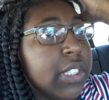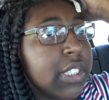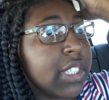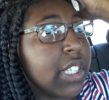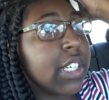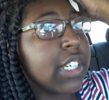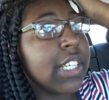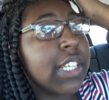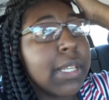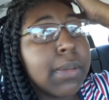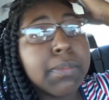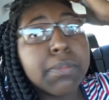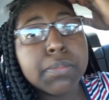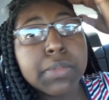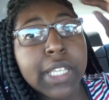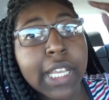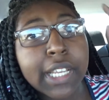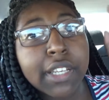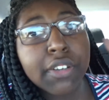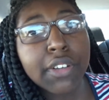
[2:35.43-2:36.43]
Just gonna keep
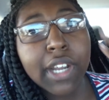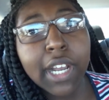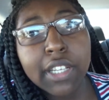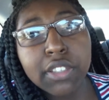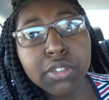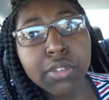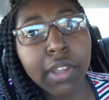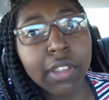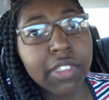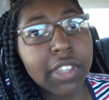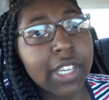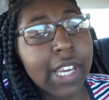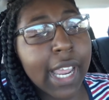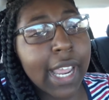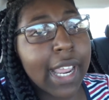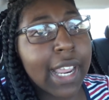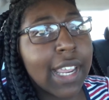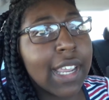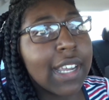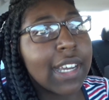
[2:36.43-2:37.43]
taking you guys throughout the
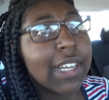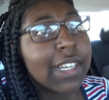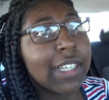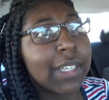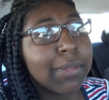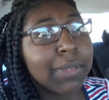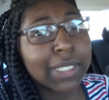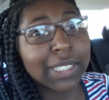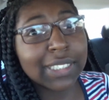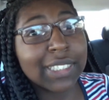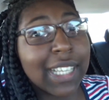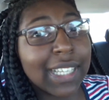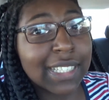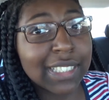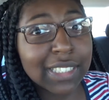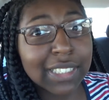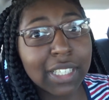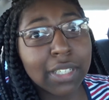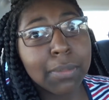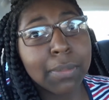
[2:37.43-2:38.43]
day. Like I said,
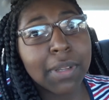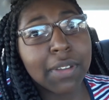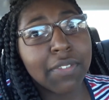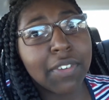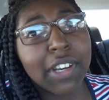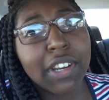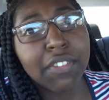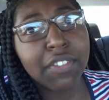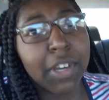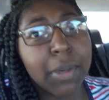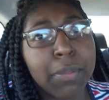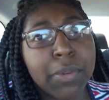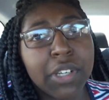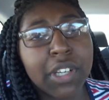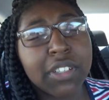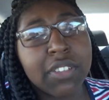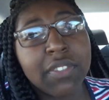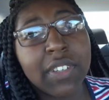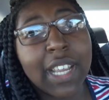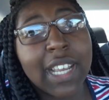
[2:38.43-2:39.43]
this is gonna be a very, very
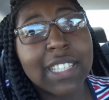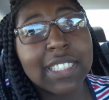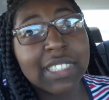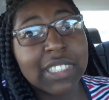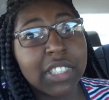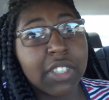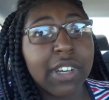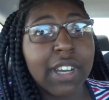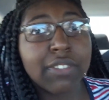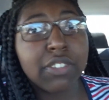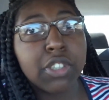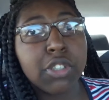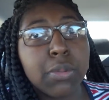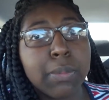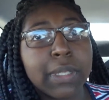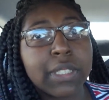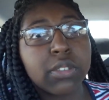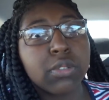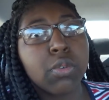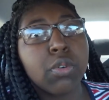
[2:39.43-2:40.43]
productive day. I still have to do
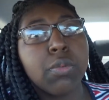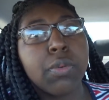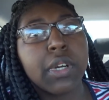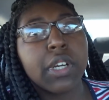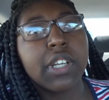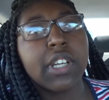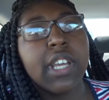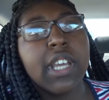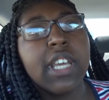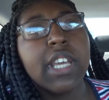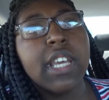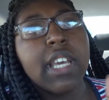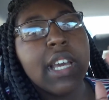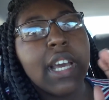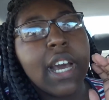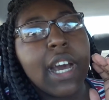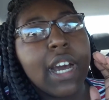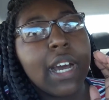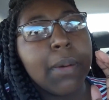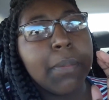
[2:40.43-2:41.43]
my schoolwork.
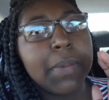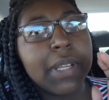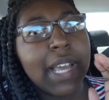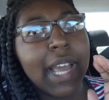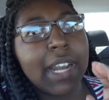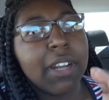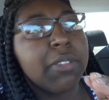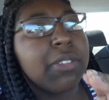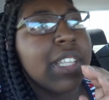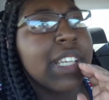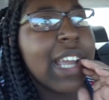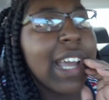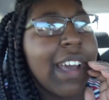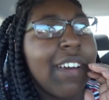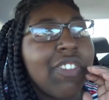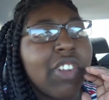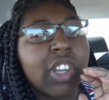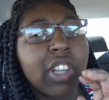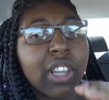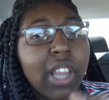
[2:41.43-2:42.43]
I don't think I
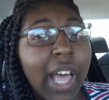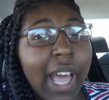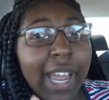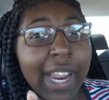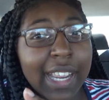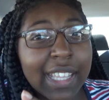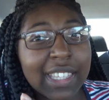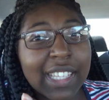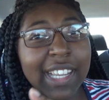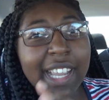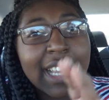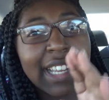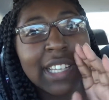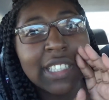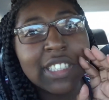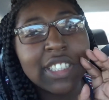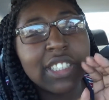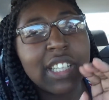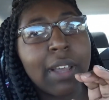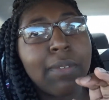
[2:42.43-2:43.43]
have a lot. I think I
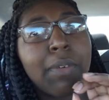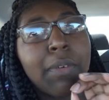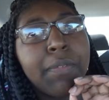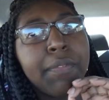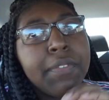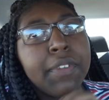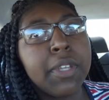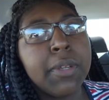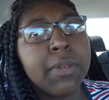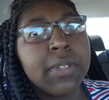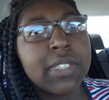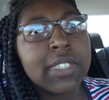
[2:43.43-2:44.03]
just have a few